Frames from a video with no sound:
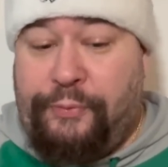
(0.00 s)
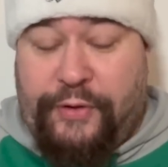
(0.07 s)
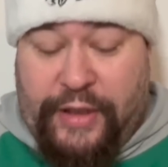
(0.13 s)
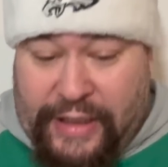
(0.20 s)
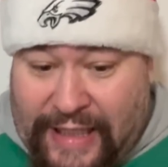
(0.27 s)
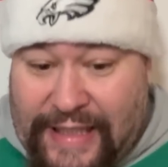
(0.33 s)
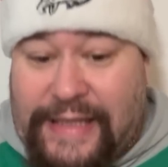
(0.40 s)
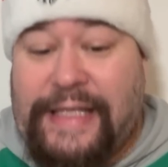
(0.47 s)

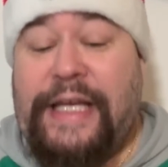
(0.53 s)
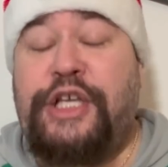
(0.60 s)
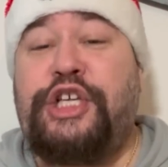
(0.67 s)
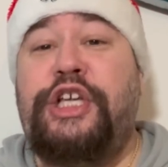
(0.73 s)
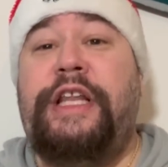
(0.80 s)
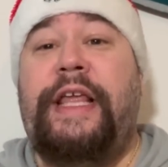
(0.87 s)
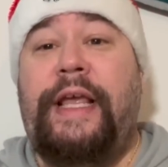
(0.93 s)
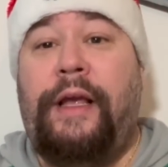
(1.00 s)

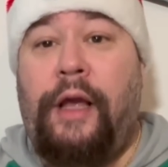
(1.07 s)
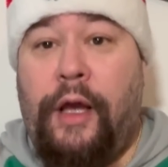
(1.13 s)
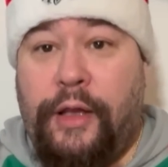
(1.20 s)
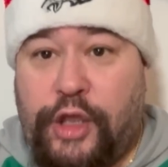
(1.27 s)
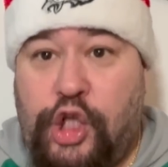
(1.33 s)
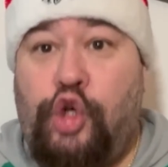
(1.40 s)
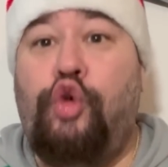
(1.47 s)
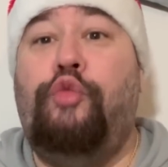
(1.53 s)
conditioning,
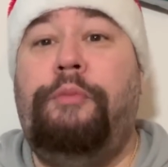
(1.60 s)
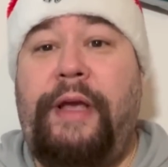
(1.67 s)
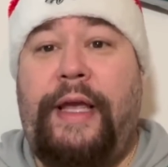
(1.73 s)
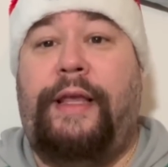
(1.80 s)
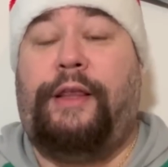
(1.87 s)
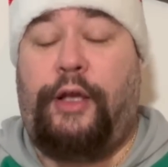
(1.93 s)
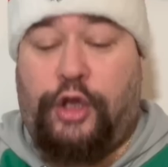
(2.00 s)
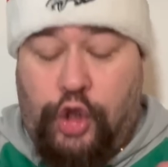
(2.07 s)
to me,
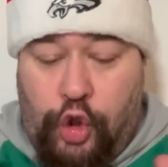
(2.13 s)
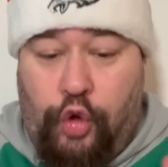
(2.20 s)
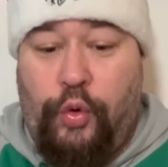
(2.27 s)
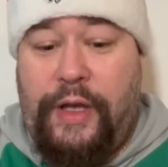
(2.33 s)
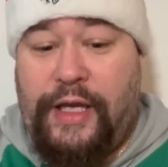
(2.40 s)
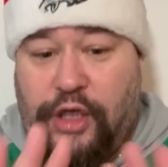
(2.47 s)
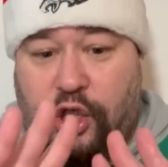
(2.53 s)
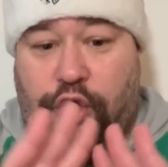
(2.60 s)
the two
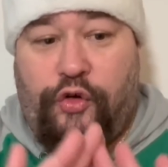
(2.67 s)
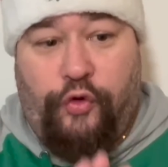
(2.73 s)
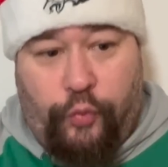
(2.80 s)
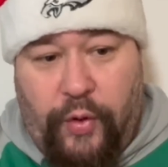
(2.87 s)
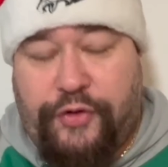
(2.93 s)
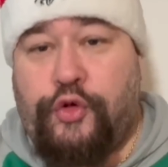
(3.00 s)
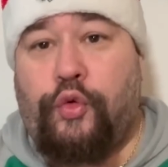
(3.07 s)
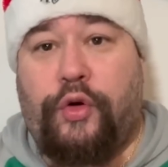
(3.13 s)
issues
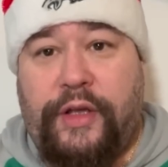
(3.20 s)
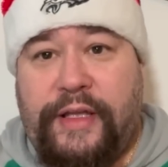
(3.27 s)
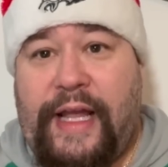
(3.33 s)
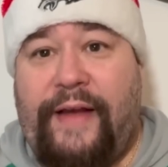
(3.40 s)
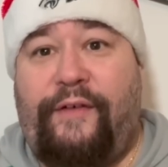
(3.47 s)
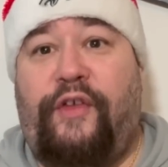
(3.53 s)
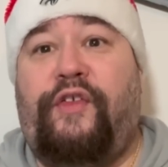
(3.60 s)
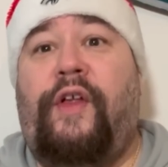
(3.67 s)
with Jordan
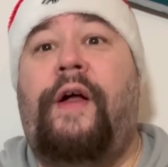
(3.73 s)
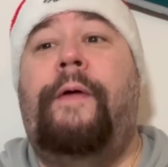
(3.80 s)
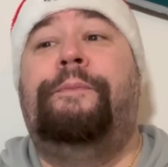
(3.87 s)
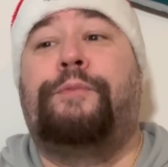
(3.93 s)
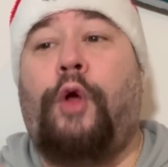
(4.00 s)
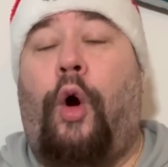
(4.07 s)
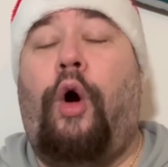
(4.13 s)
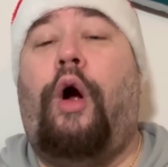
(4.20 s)
Davis
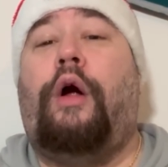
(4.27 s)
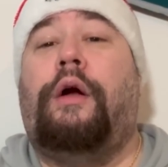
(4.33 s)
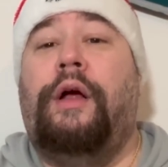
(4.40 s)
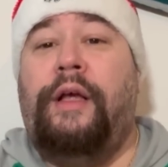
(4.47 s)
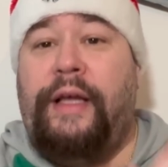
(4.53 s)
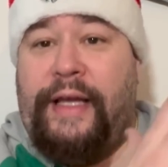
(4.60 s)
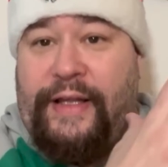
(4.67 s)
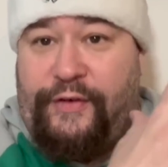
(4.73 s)
are
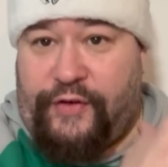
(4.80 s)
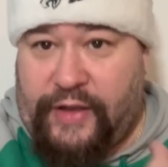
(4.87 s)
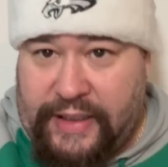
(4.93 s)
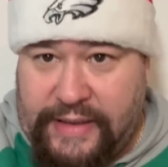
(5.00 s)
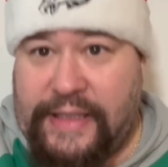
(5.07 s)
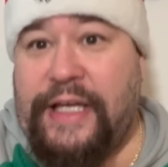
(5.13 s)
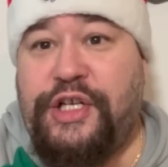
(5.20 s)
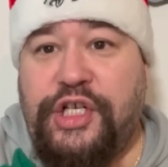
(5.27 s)
his
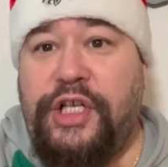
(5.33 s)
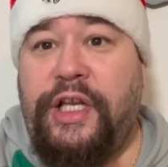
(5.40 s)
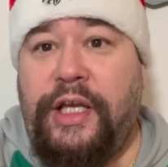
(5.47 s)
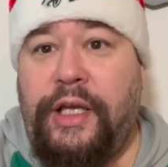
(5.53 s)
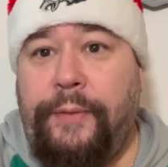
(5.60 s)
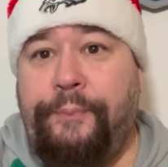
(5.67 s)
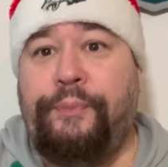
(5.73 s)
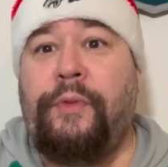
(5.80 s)

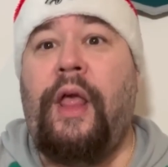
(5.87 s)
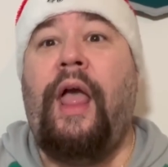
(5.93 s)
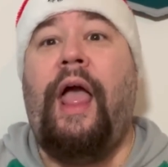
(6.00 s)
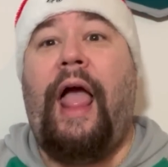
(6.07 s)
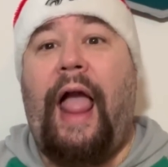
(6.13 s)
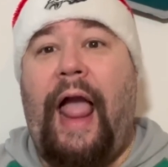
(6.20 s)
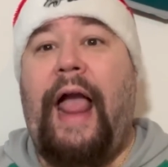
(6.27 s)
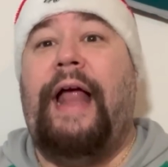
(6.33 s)
conditioning
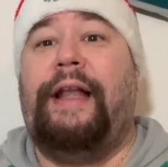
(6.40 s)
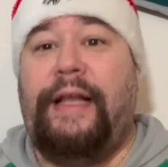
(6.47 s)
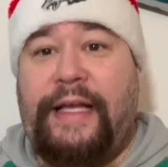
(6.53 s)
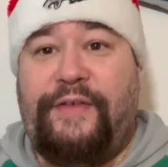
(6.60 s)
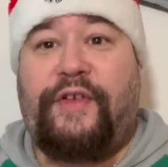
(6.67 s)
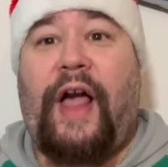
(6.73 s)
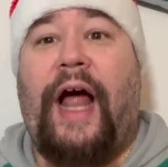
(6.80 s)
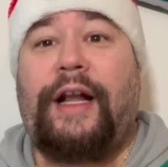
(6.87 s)
and he's
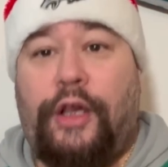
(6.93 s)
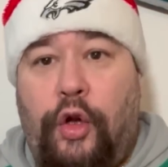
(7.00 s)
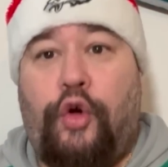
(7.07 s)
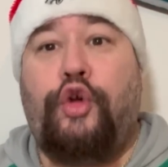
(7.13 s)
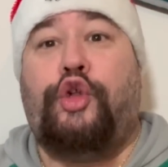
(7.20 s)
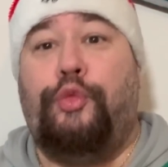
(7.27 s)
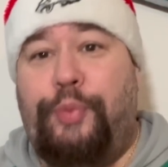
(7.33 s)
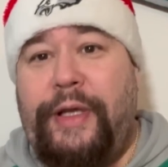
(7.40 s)
got to learn
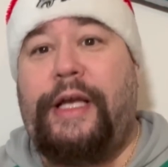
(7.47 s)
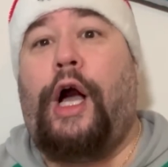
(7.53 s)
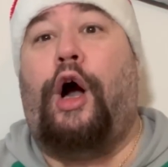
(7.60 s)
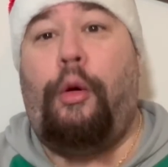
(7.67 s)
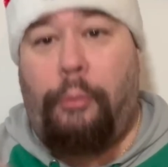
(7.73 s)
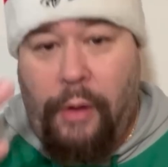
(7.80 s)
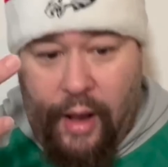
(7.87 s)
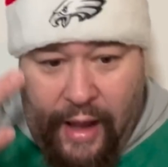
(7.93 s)
to
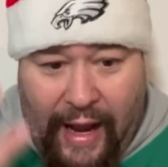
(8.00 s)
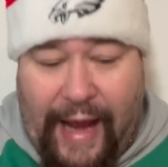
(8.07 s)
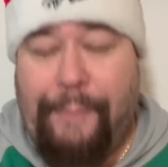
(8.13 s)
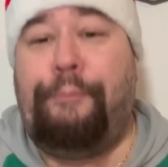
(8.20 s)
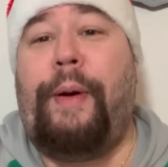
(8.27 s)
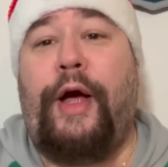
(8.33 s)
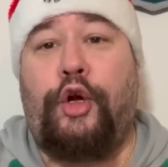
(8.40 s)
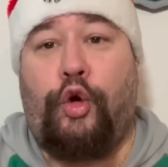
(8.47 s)
become a
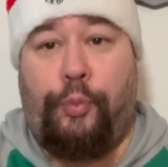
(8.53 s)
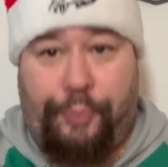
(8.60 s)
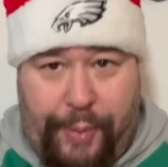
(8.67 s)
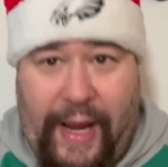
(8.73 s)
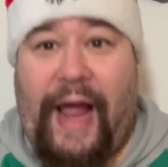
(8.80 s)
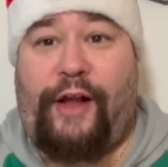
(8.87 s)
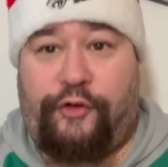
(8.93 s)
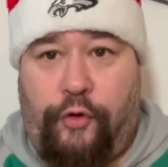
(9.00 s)
better
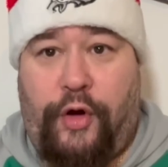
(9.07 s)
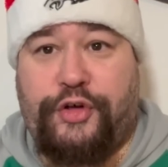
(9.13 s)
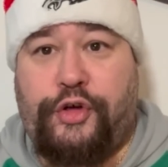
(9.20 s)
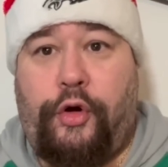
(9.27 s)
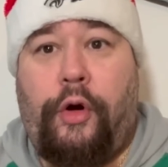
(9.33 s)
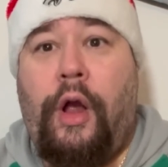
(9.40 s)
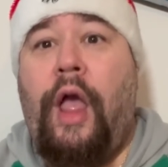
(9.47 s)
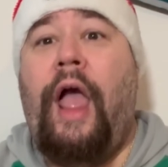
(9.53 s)
pass rusher.
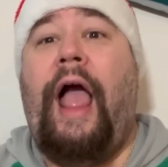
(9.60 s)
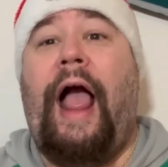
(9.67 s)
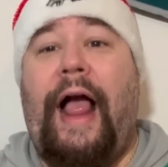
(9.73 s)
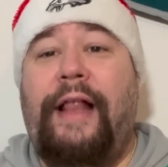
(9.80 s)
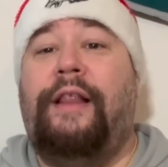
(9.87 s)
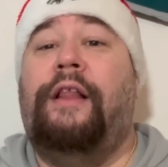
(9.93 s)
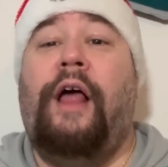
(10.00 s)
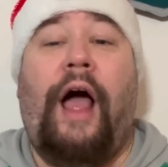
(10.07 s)

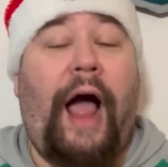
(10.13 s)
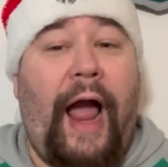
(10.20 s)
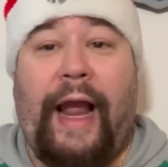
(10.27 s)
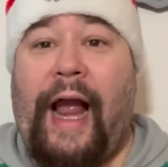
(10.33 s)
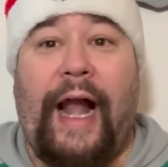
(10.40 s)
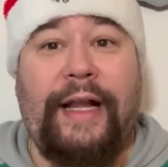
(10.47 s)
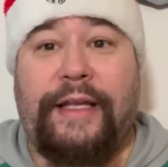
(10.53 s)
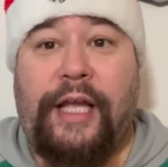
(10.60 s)
And I
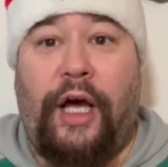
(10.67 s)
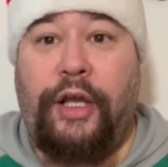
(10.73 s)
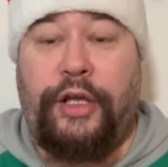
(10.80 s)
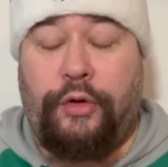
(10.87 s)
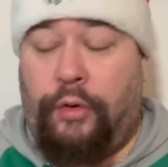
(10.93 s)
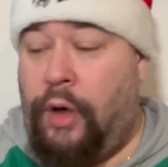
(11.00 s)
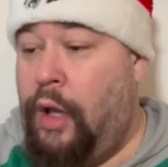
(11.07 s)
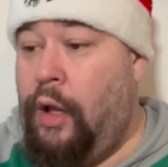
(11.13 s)
got to tell you,
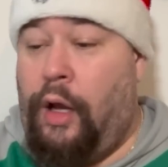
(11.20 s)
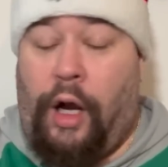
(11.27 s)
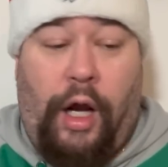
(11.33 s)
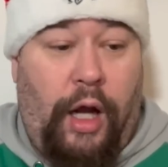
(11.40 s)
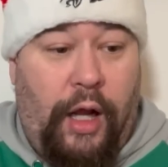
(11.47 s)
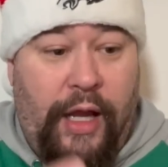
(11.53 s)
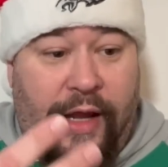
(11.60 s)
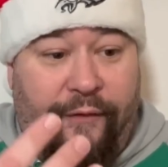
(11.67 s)

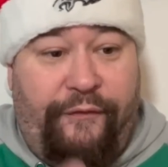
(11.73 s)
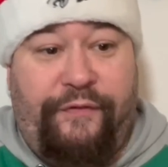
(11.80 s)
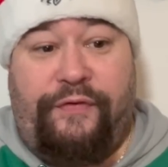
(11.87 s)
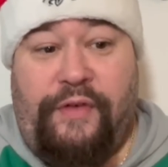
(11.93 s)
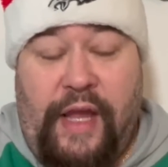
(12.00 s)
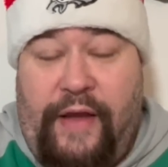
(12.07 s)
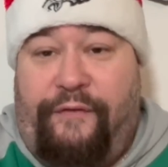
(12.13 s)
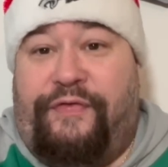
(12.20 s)

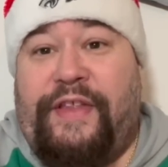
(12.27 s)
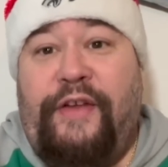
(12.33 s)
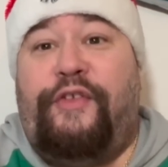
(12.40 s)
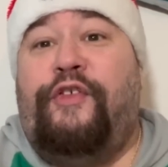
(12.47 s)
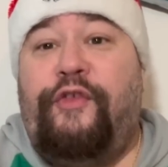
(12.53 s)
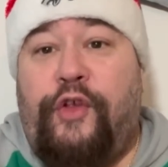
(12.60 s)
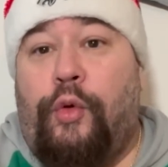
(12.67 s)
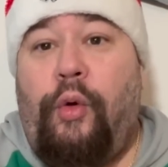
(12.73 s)
if this is
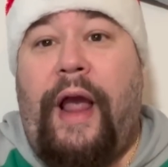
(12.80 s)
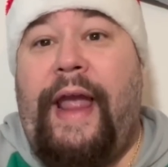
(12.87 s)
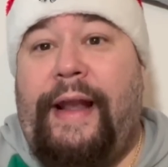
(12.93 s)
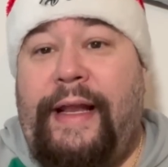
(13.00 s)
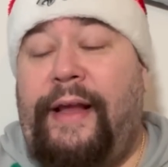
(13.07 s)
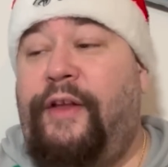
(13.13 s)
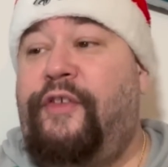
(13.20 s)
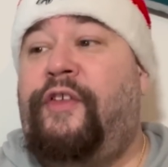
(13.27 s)
the way it
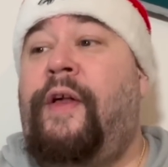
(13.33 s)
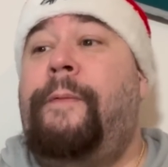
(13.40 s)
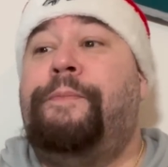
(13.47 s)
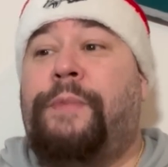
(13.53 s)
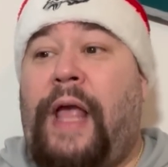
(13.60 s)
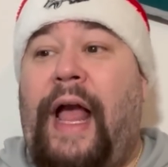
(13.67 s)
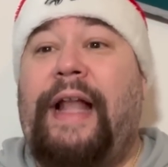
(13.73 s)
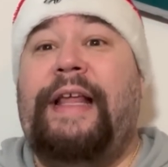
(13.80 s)
is,
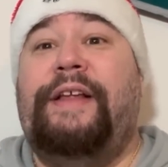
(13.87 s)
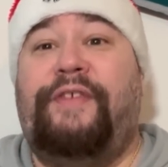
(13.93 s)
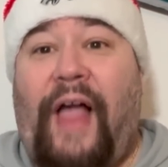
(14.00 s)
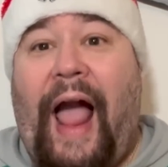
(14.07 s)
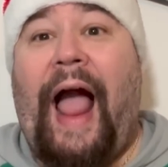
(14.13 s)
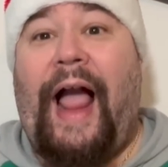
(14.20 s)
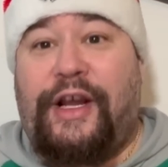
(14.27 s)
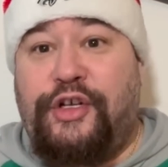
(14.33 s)
and he's
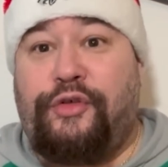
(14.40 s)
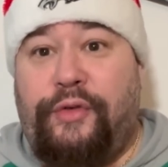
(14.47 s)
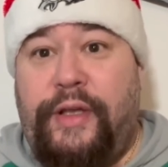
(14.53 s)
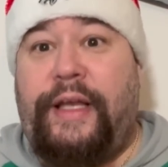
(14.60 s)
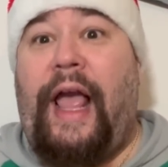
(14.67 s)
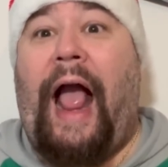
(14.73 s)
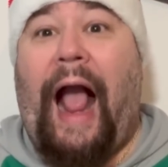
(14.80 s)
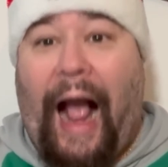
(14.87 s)

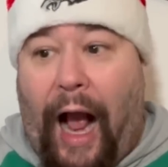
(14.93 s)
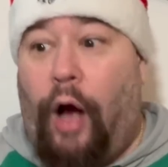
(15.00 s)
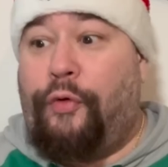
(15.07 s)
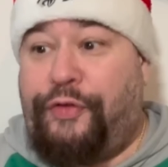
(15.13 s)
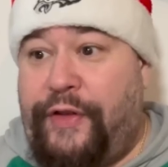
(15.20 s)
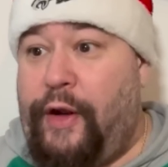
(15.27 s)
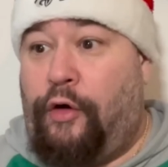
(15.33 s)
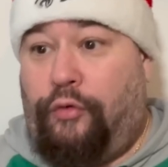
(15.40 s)
actually out
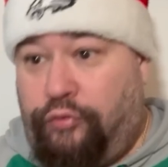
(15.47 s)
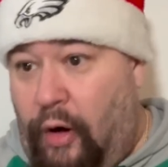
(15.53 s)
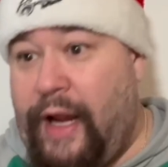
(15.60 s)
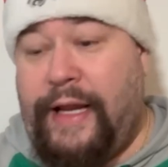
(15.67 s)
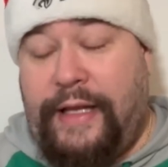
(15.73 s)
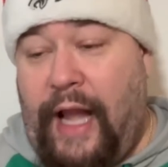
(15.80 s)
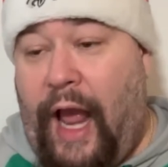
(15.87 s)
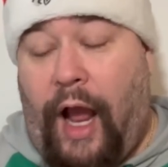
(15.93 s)
there
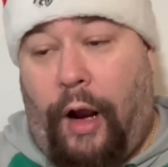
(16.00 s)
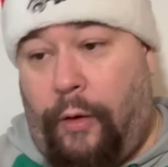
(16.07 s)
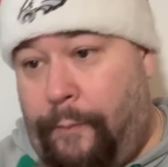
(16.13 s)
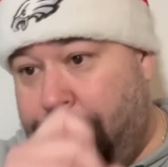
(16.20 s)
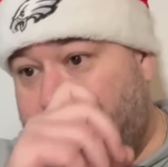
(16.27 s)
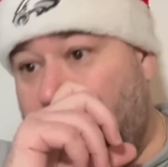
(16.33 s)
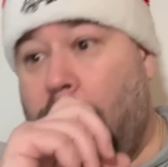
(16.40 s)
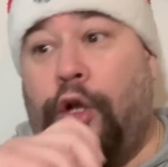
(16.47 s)
right now
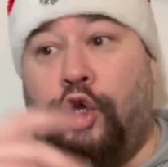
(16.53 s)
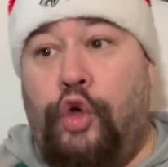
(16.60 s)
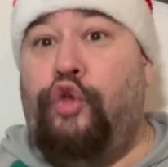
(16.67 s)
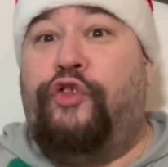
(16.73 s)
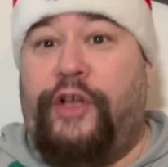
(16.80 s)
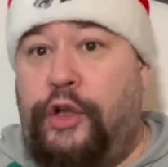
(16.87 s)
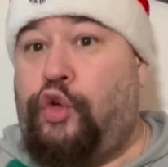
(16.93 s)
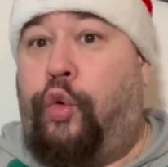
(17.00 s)

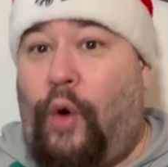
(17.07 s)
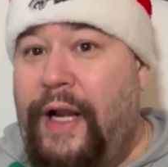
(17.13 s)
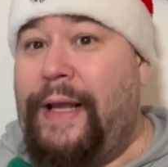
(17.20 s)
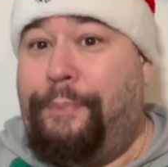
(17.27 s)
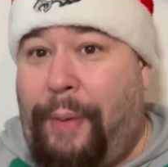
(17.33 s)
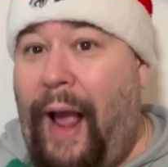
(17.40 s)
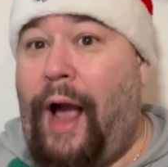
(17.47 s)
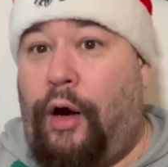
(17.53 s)
losing 20
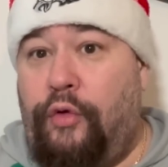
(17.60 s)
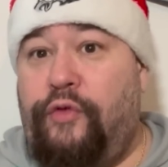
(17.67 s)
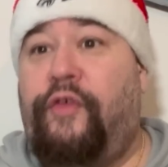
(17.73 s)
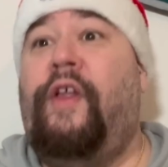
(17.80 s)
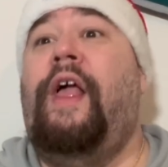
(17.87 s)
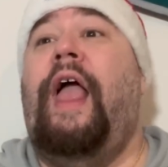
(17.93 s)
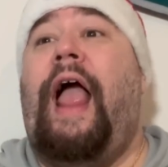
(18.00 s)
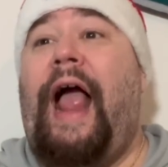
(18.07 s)
pounds
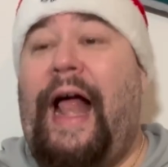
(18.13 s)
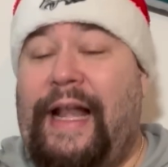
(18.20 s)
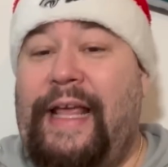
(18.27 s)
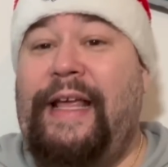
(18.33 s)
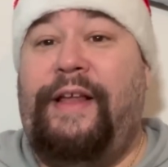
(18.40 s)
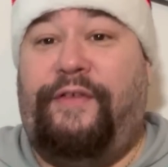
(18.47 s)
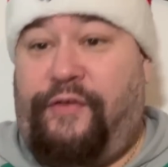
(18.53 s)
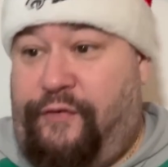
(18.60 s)
and
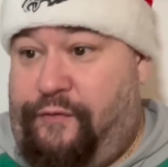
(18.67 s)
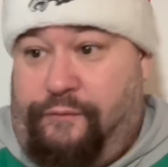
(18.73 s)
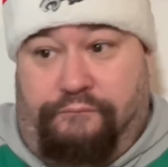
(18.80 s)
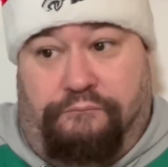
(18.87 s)
he's